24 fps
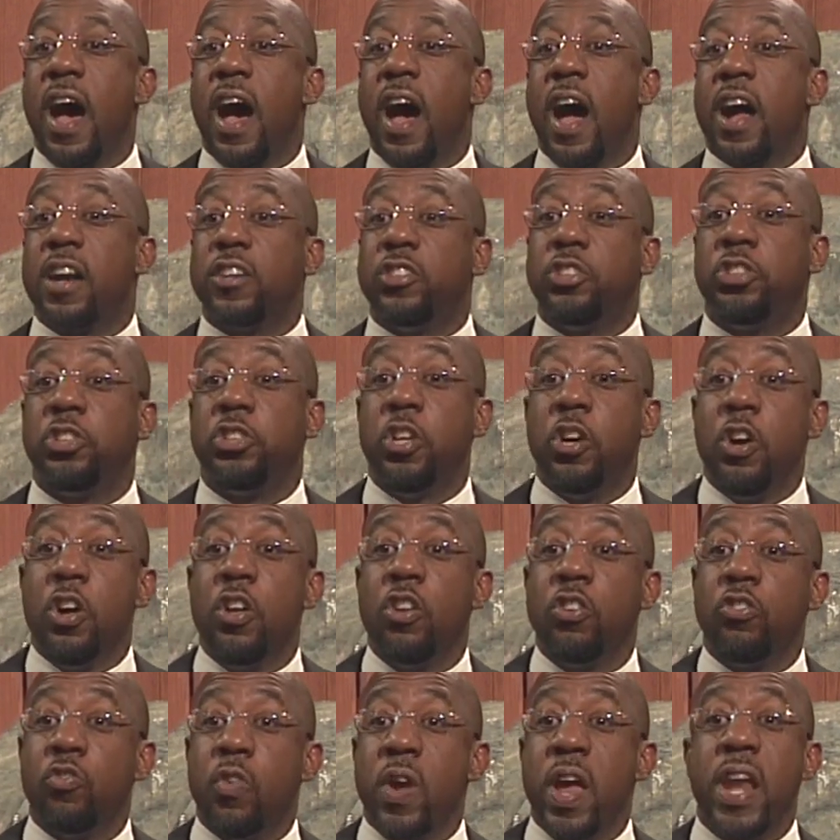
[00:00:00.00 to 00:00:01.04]
our
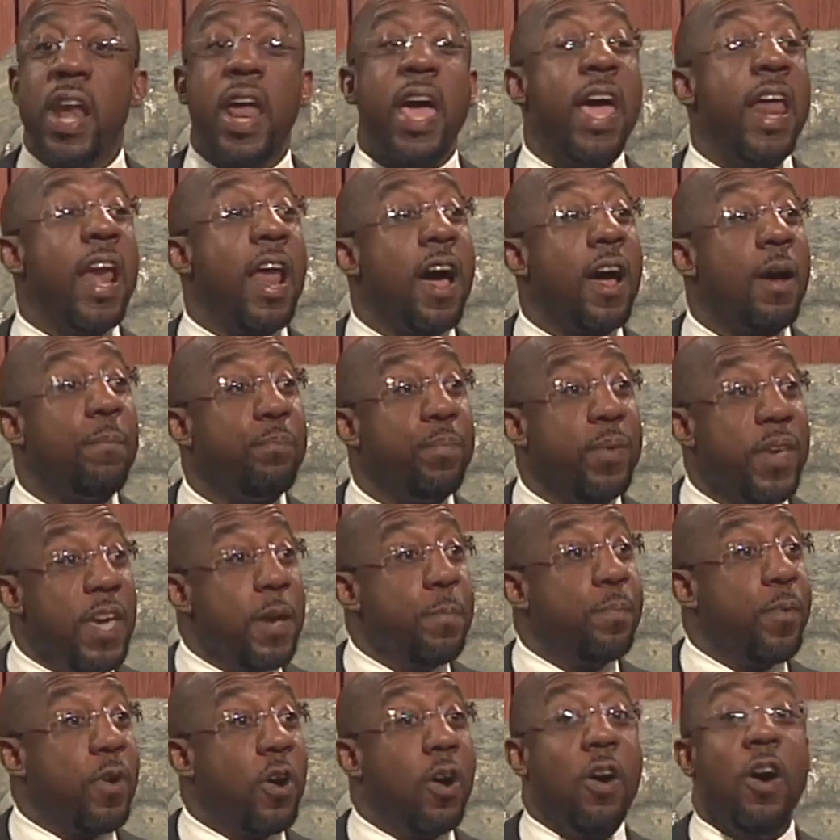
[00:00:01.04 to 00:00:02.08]
children and our
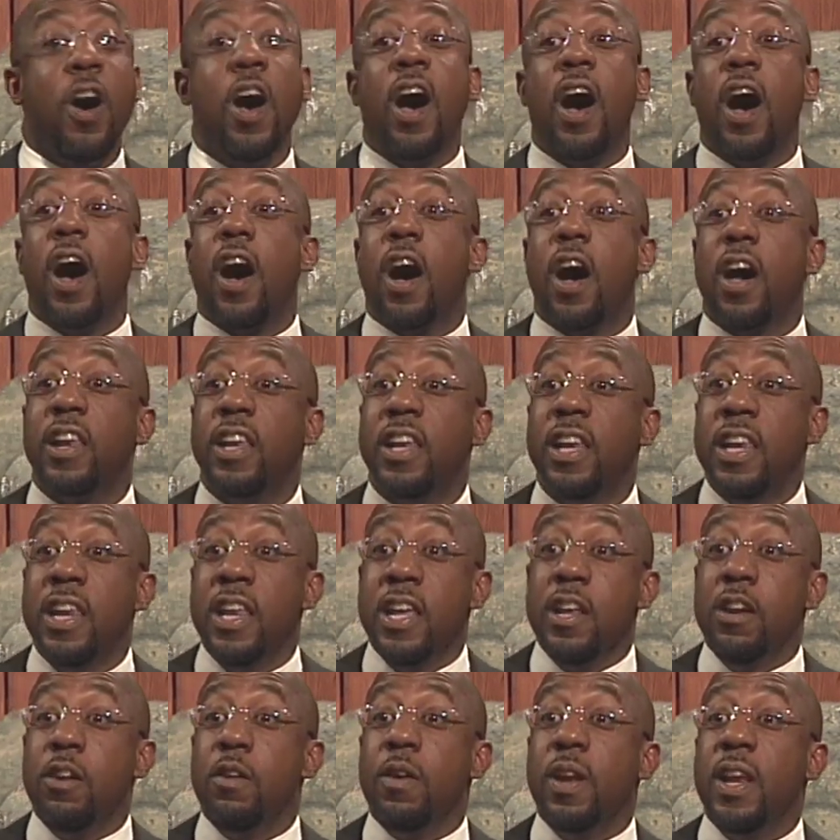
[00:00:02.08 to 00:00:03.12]
people are
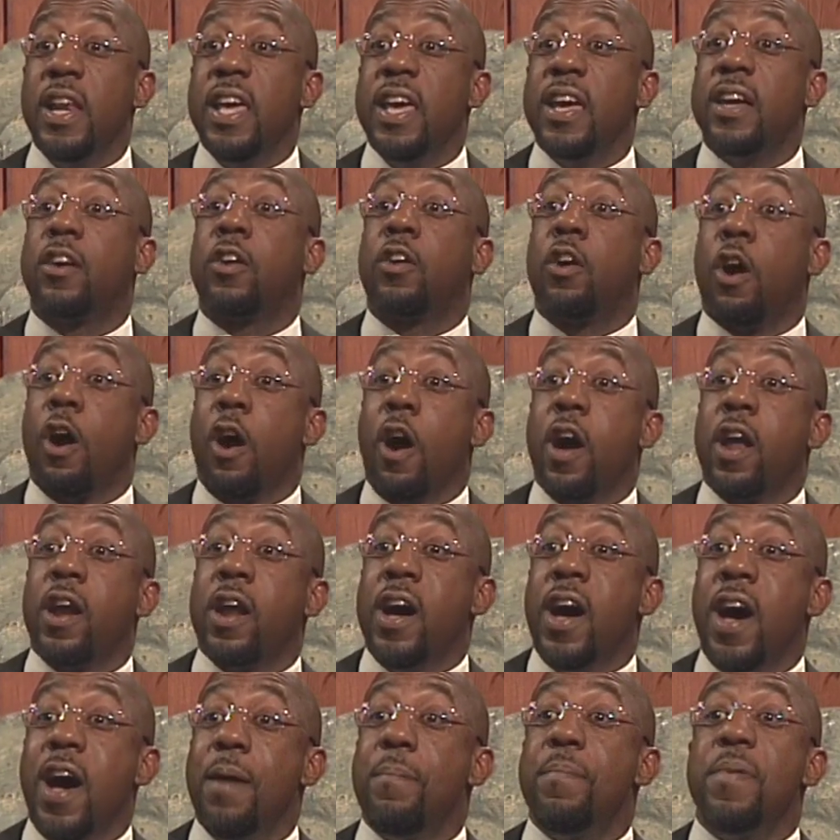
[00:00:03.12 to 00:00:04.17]
literally caught
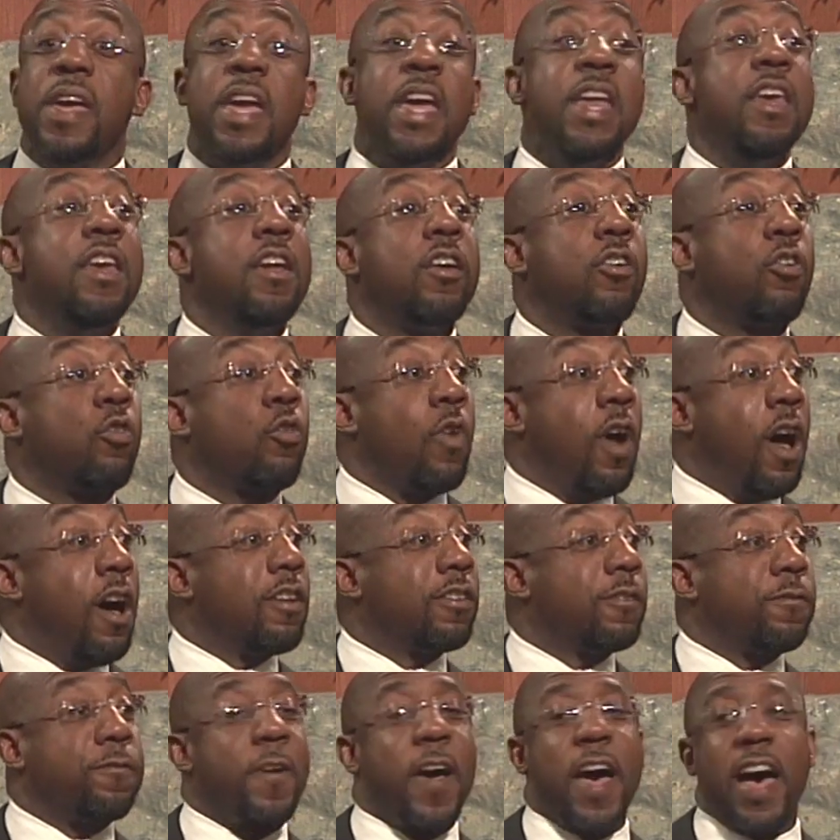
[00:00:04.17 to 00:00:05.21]
up in the
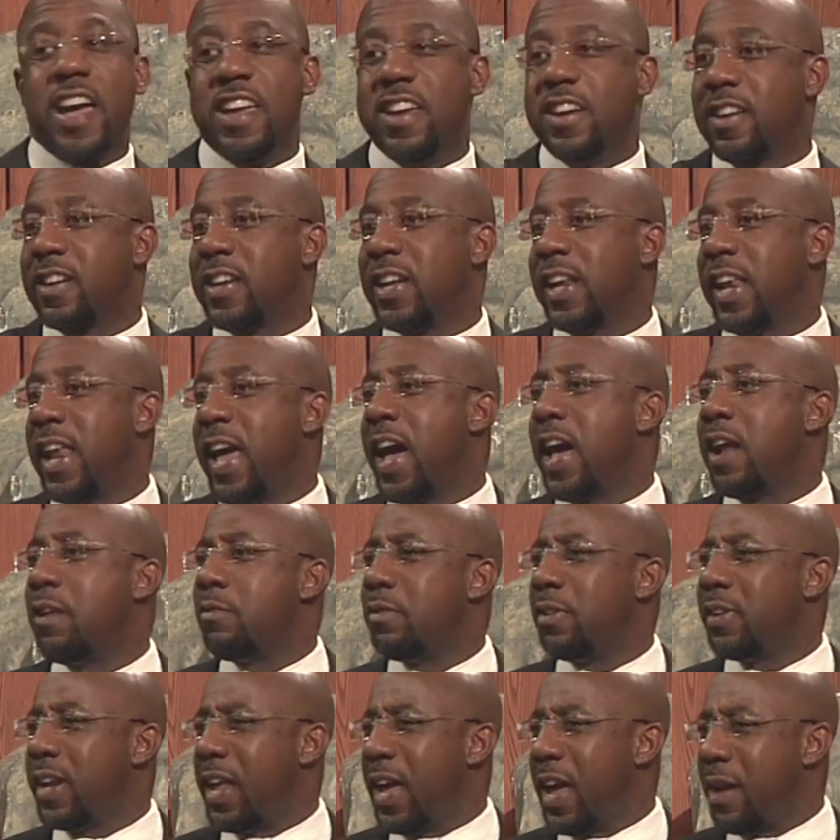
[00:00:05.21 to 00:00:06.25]
crossfire,
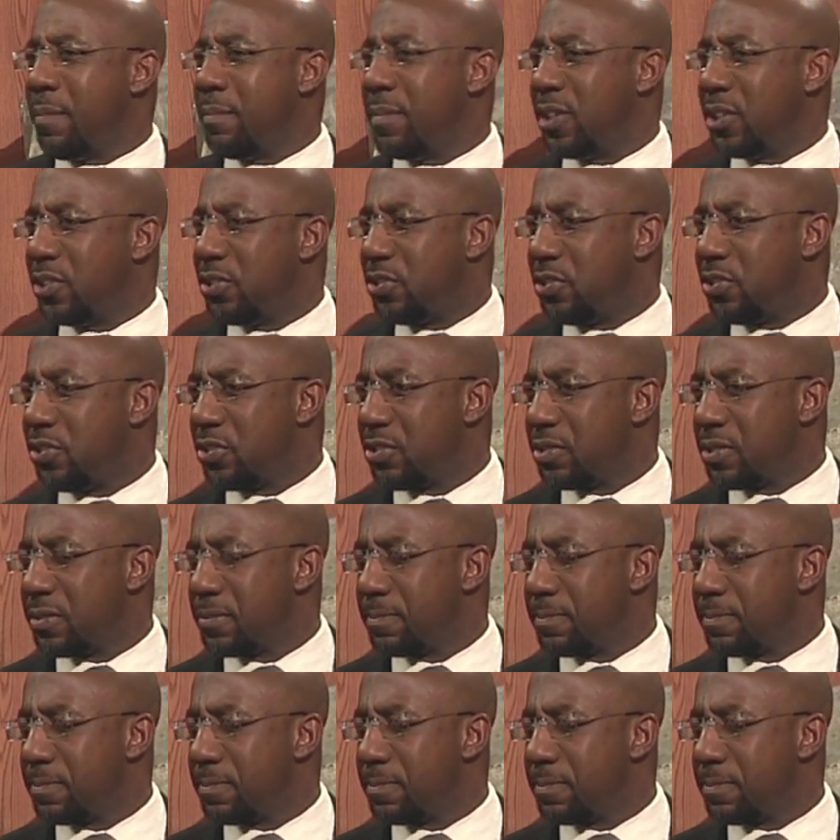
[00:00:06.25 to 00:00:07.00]
collateral damage.